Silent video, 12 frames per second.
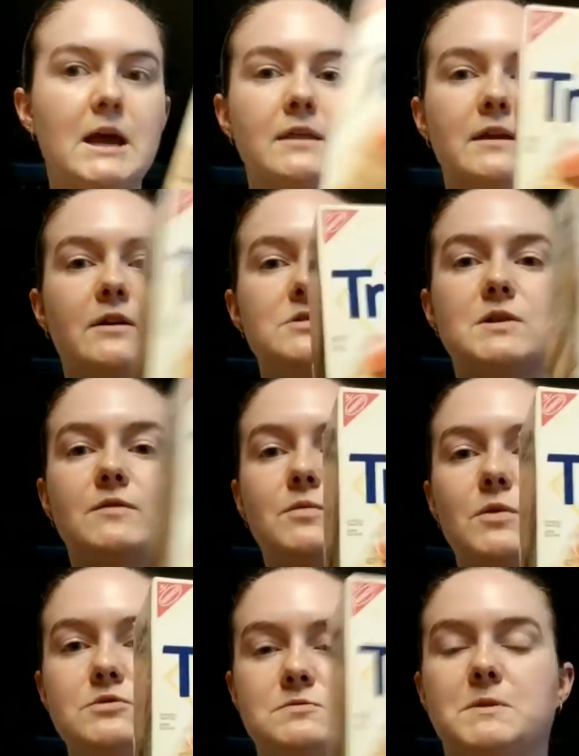then I also have the
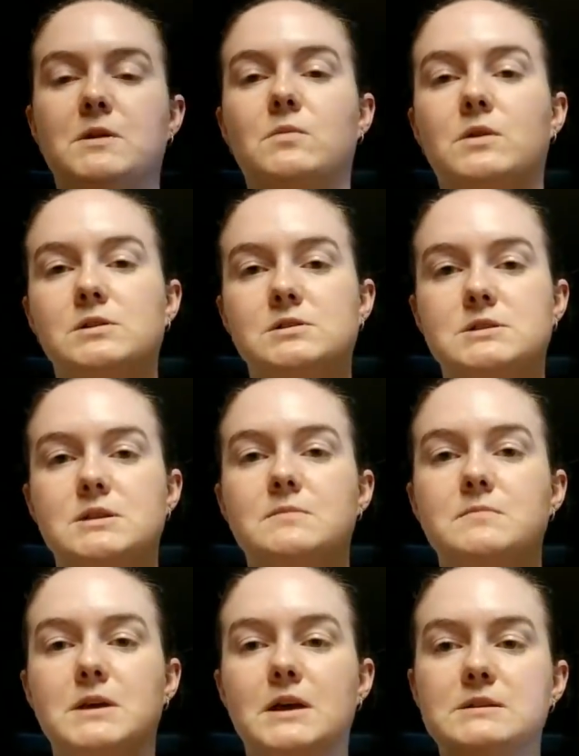rosemary ones
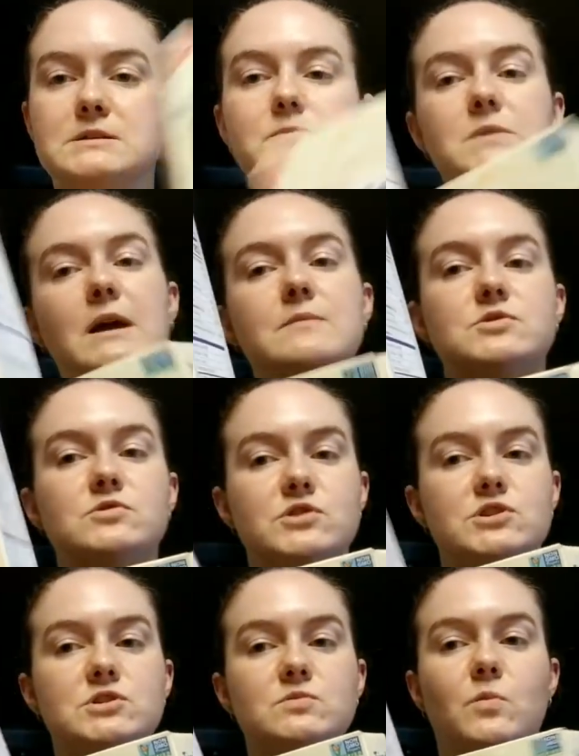because sometimes you
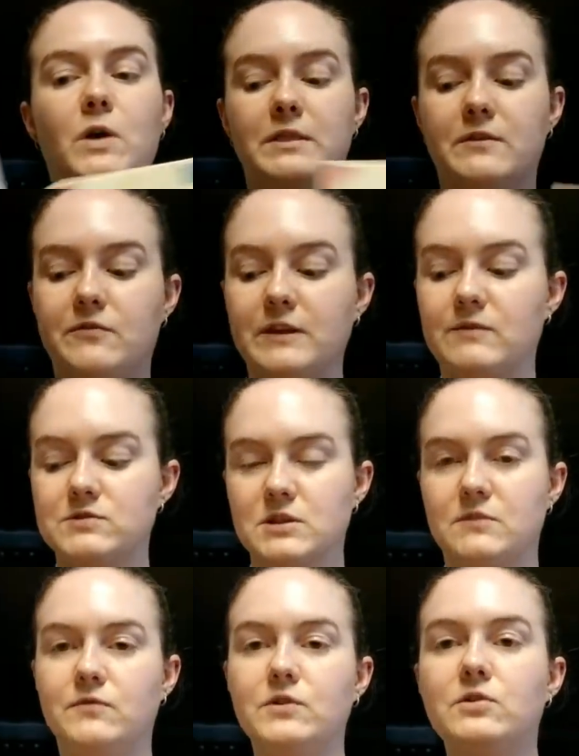just want the flavors of
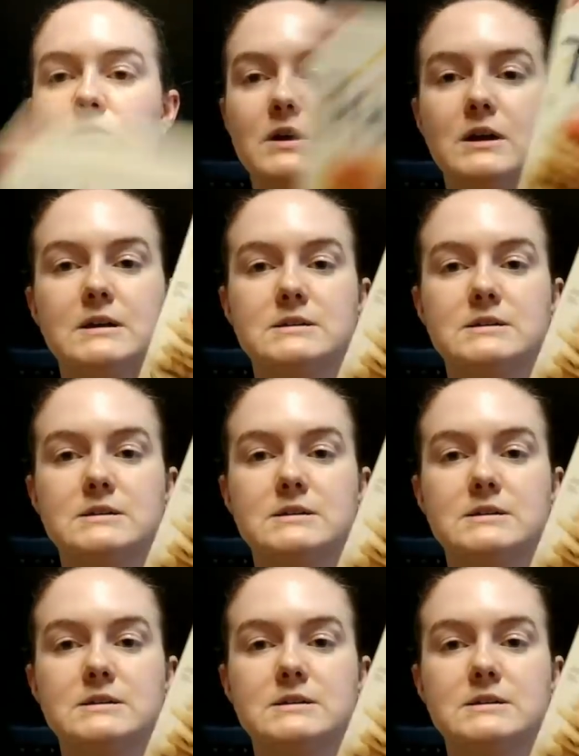the food.